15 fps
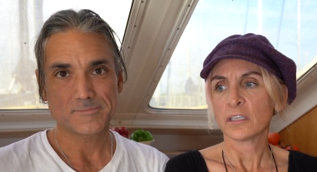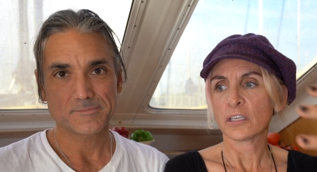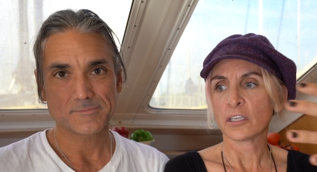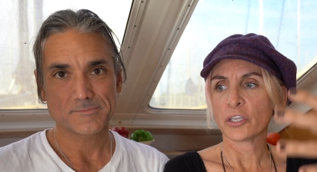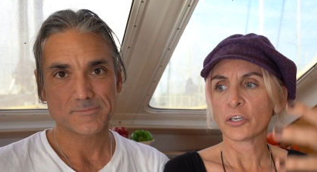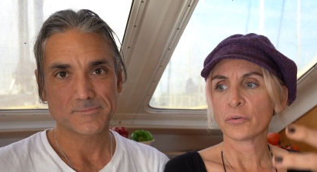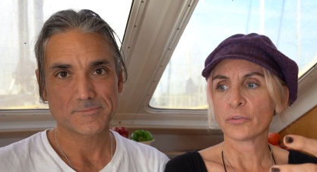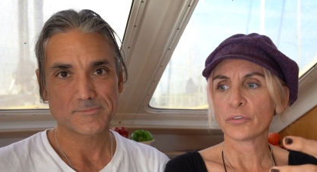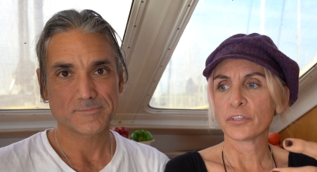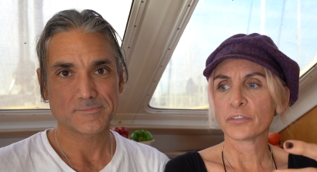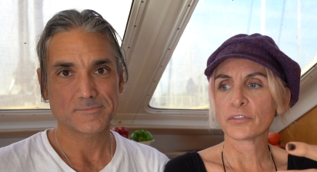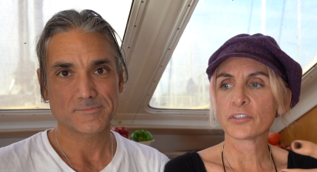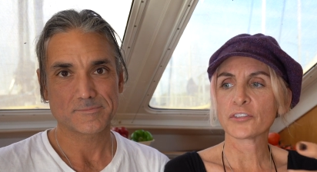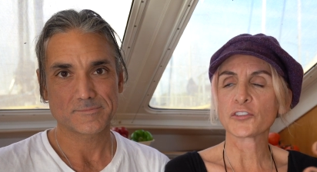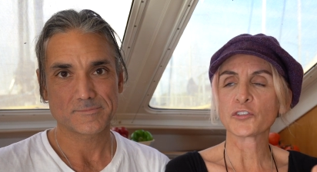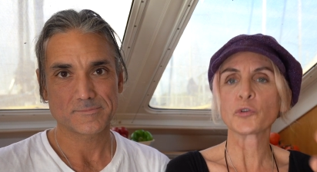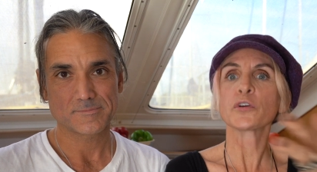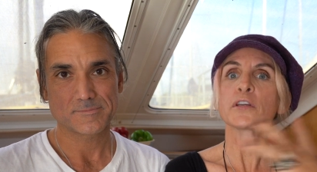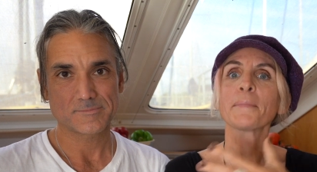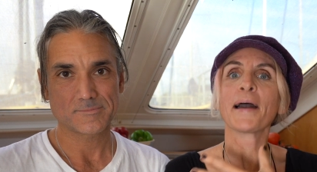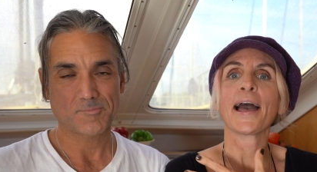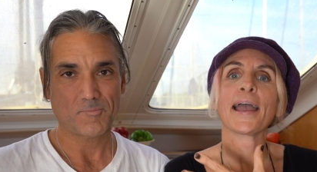Speaker 1: you know, the, the
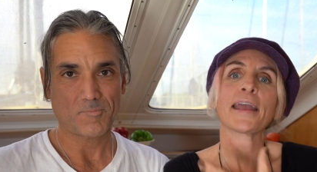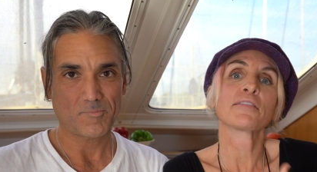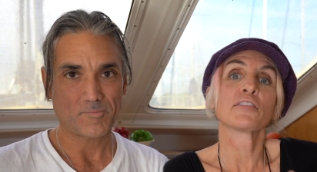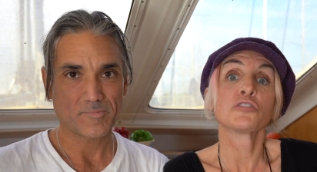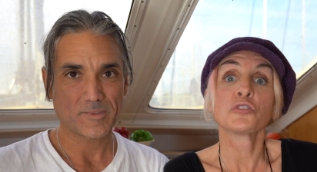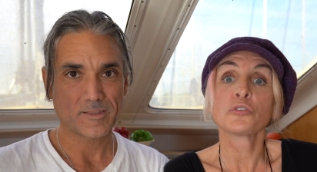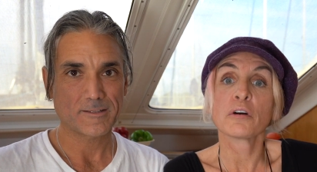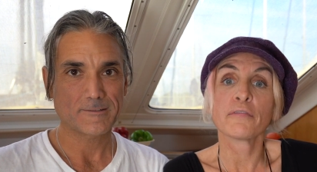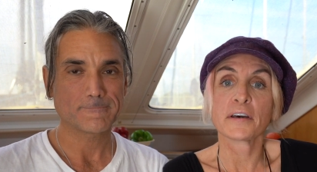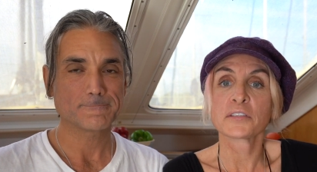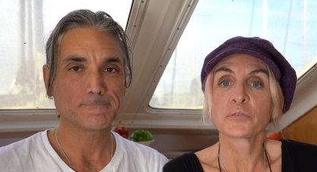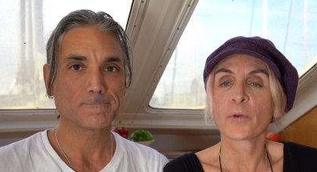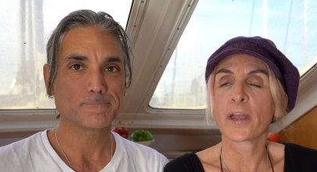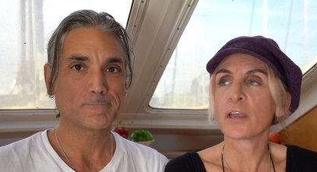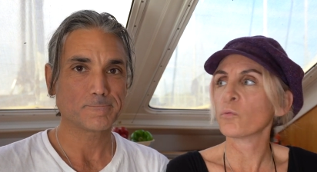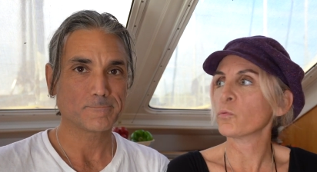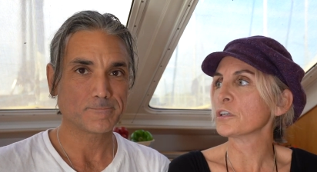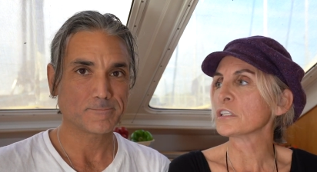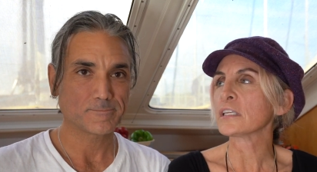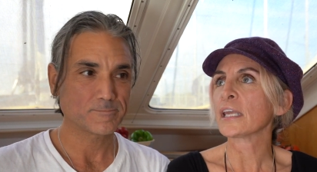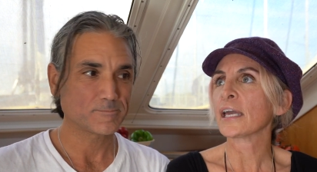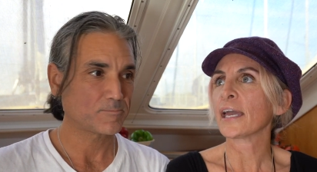story behind the two of us, right?
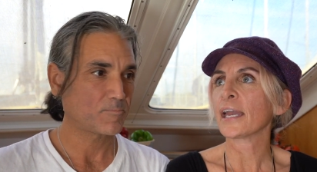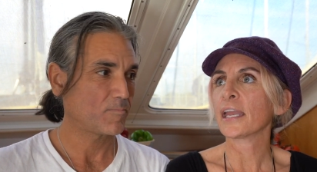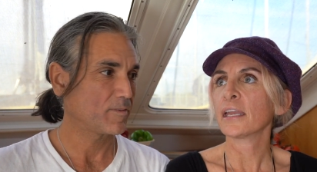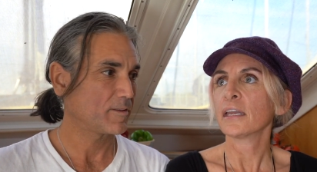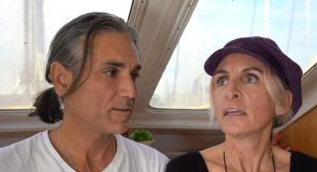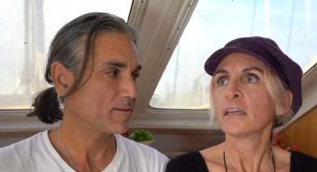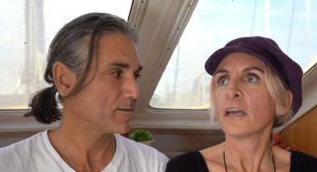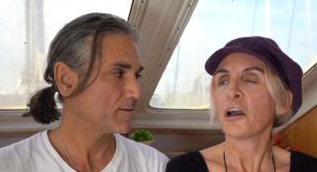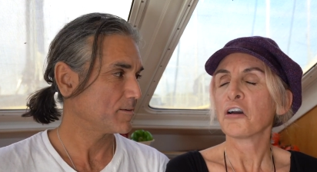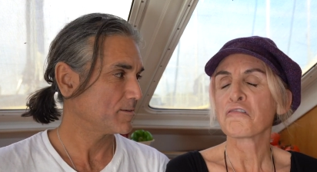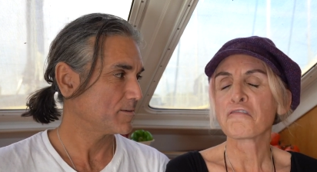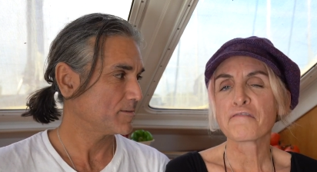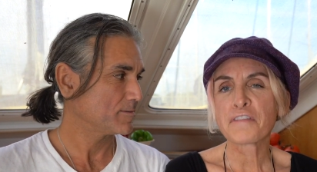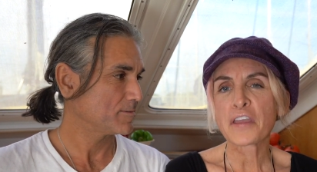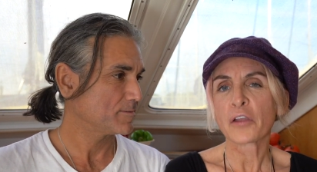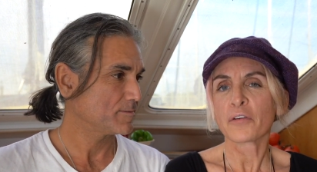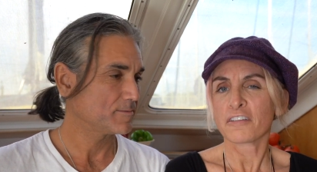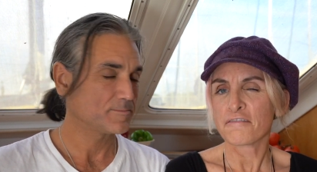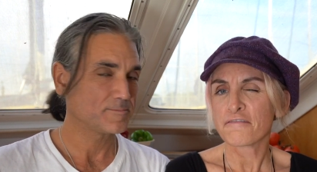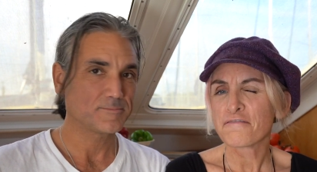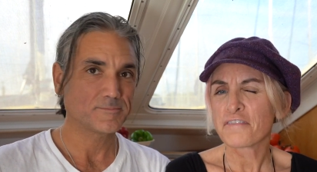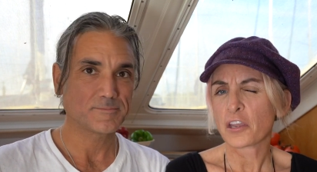Will and I are very,
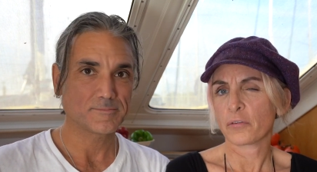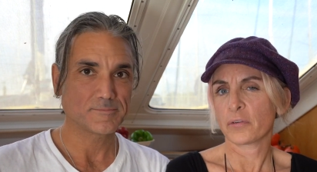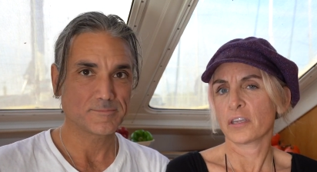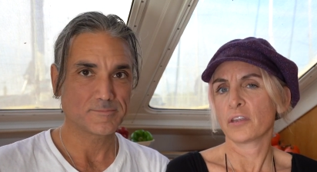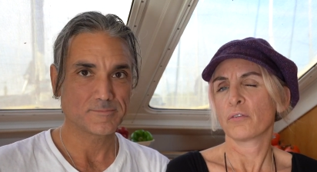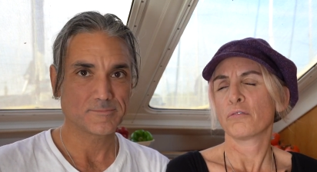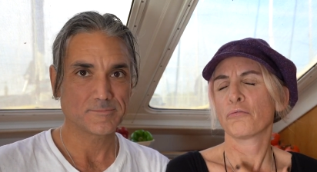very